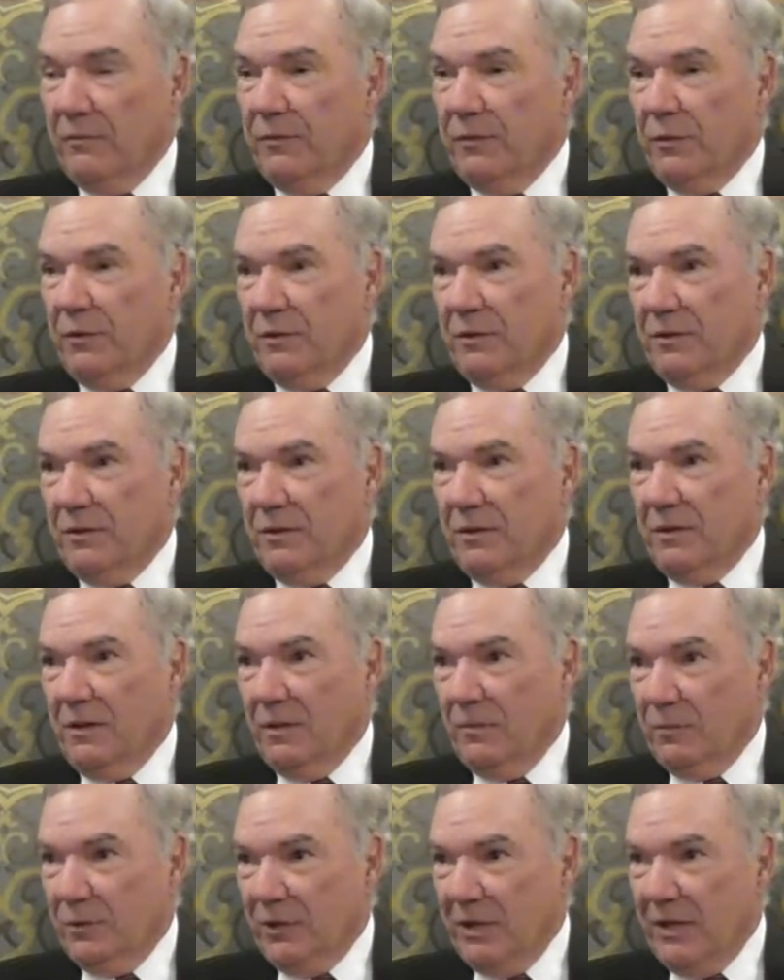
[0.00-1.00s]
first
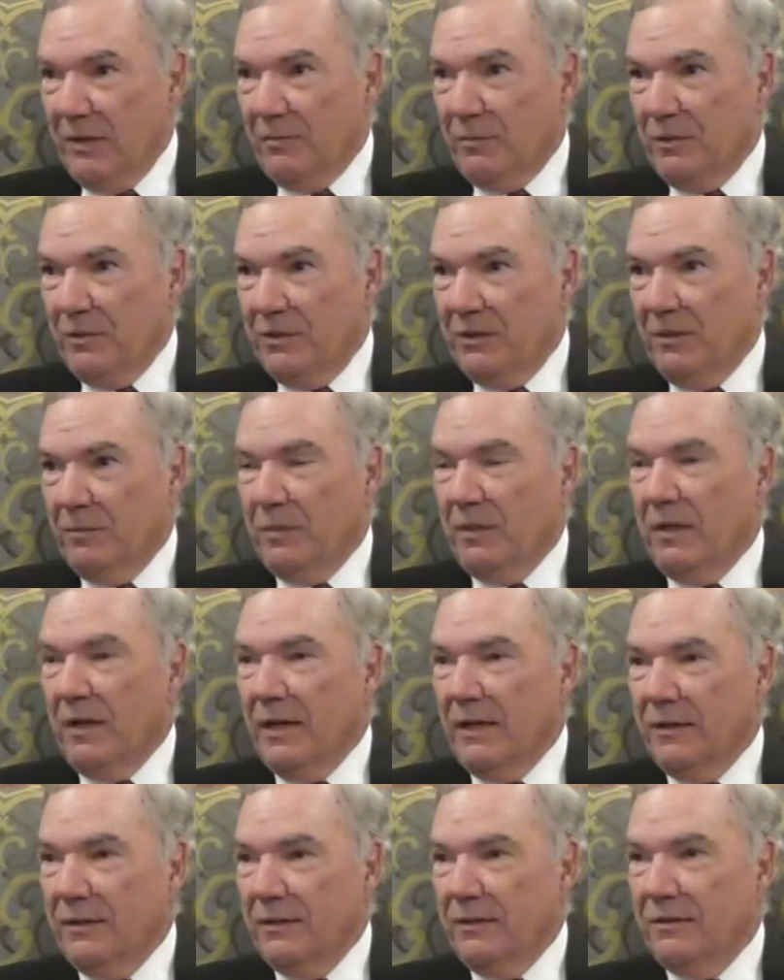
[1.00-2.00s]
club championship in
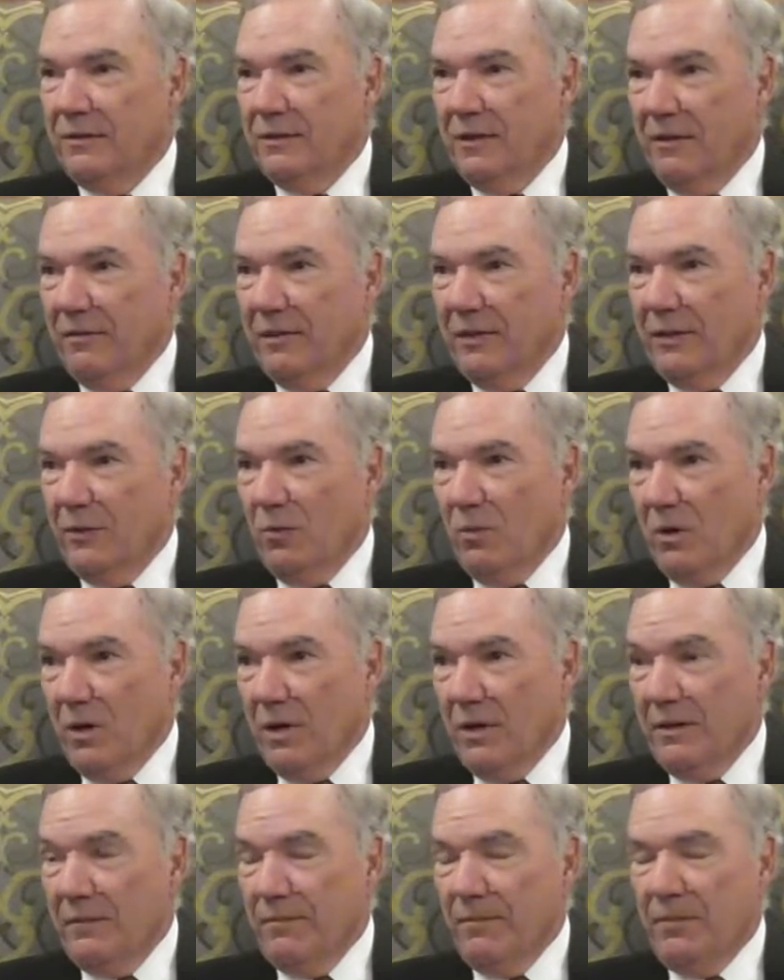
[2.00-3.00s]

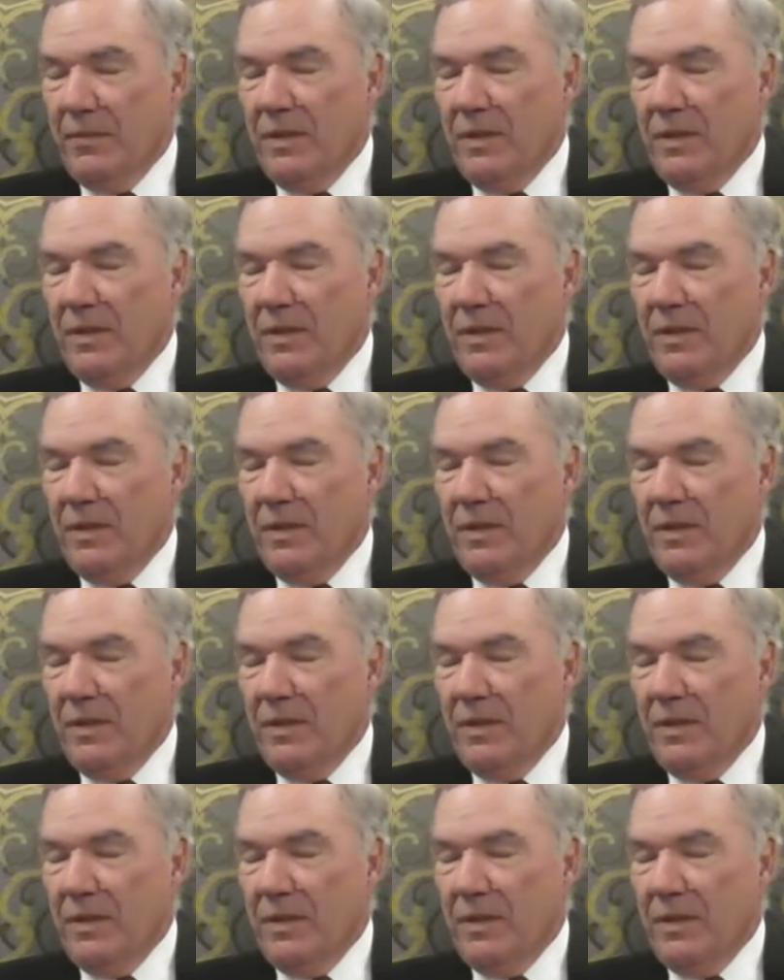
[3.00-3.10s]
1971.